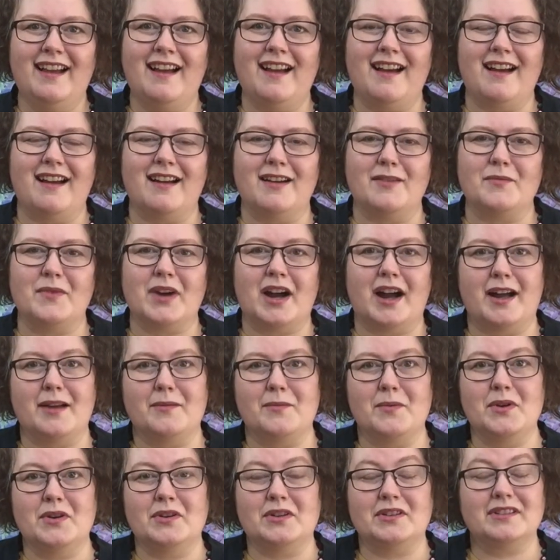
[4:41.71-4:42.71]
Um, I
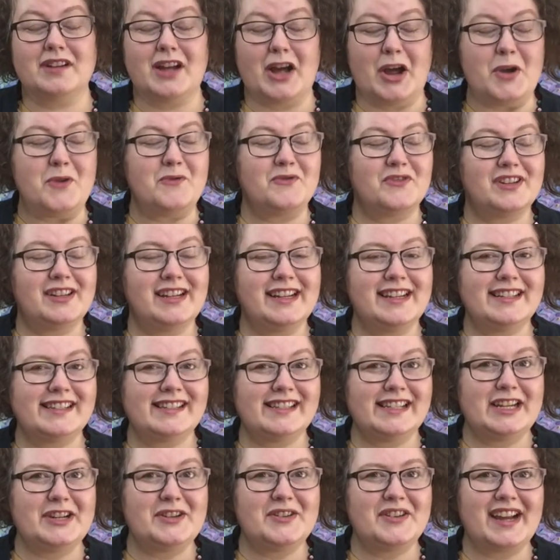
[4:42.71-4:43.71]
will hopefully
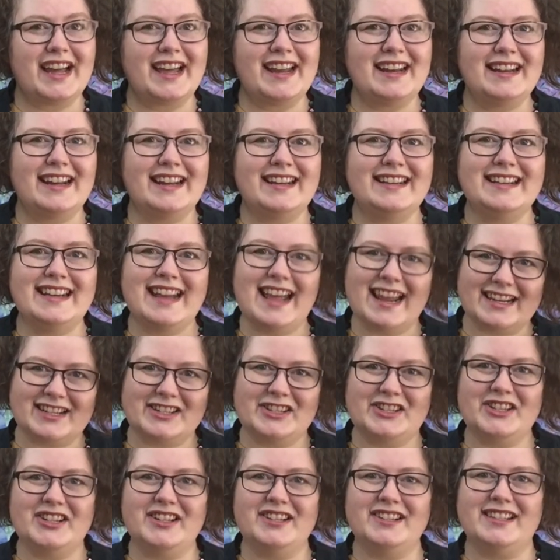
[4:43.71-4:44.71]
see you again
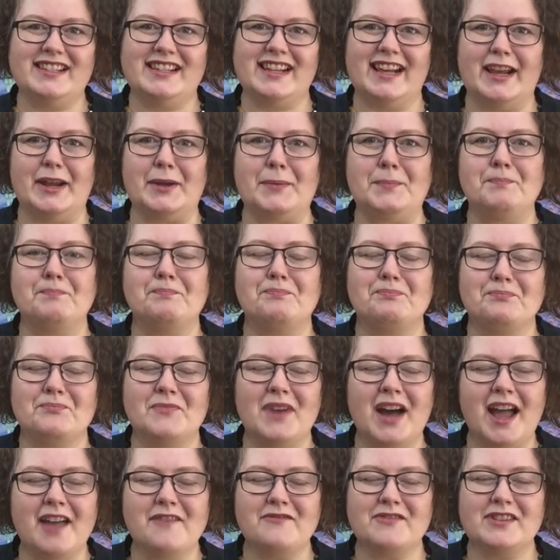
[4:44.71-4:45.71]
next Tuesday.
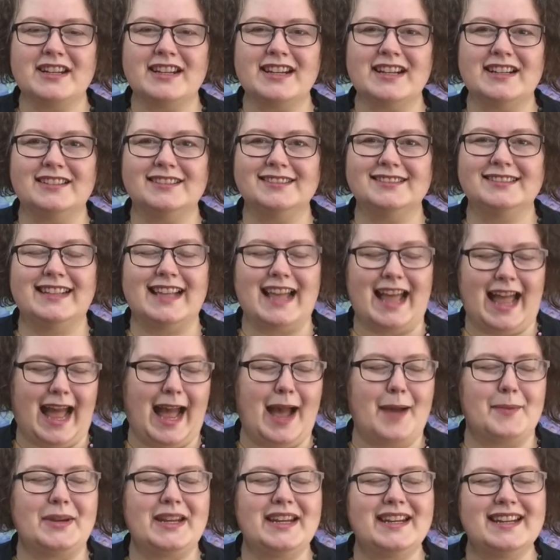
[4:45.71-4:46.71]
Bye for now.
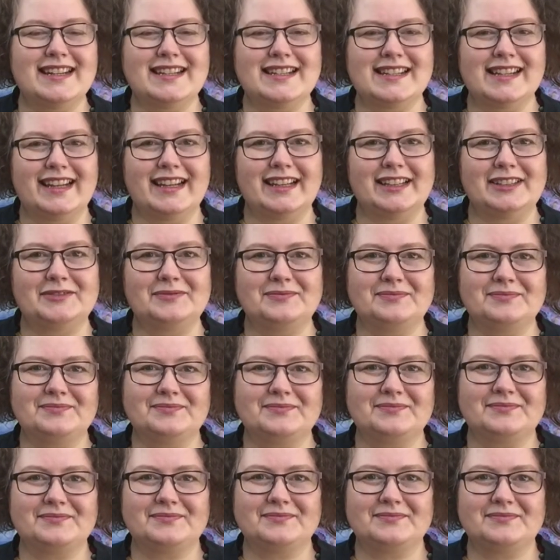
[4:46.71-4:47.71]
Happy
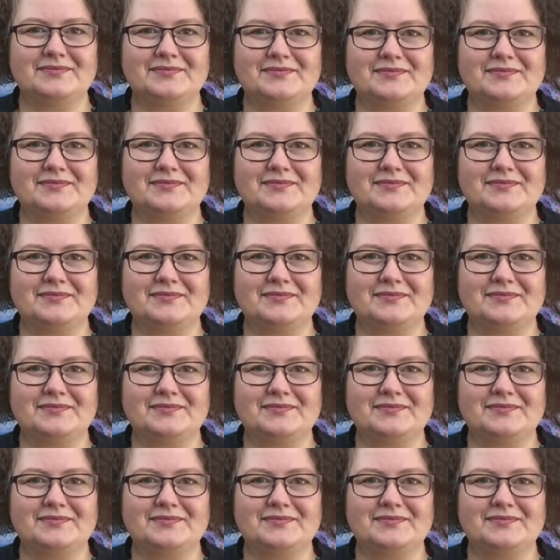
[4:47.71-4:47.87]
listening.